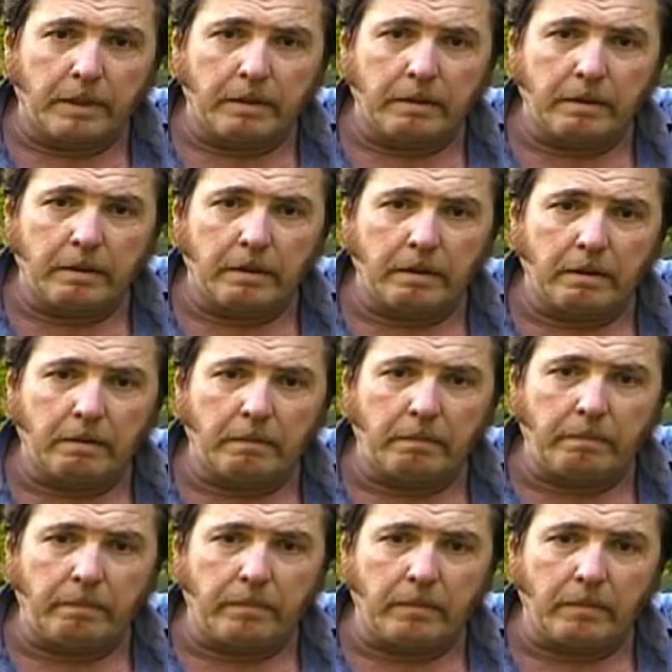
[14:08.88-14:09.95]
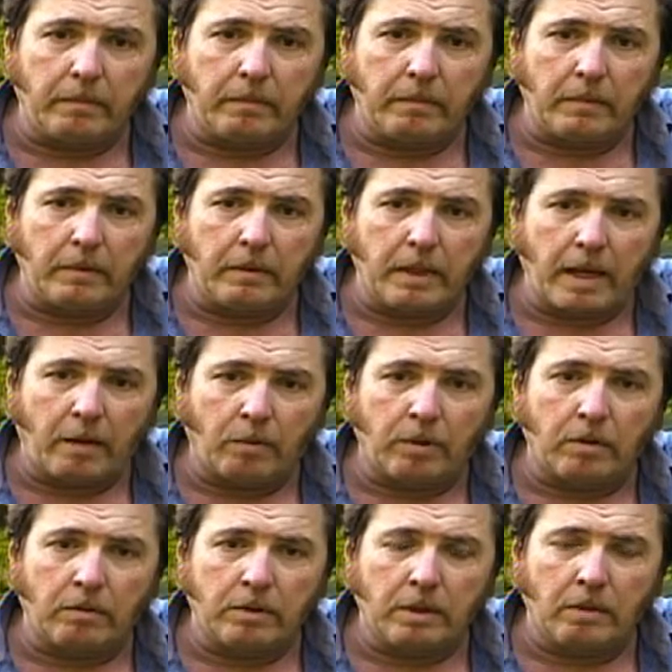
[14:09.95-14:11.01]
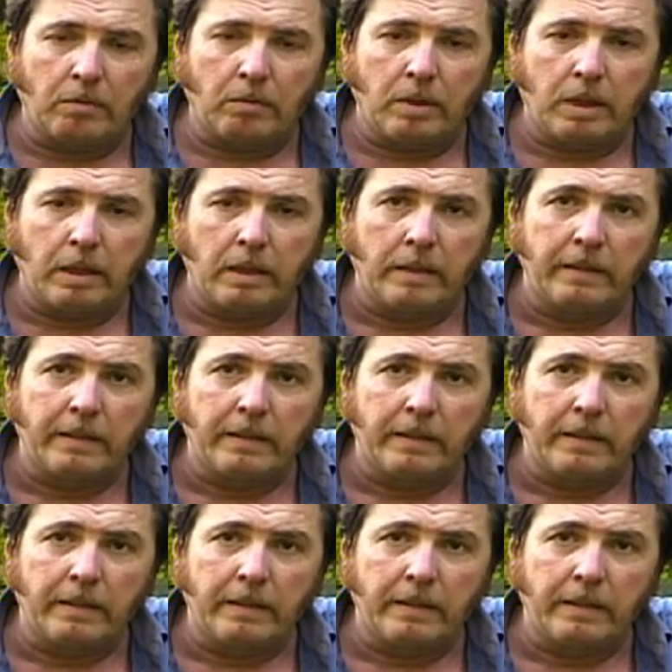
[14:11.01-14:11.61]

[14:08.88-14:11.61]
But now we're gonna go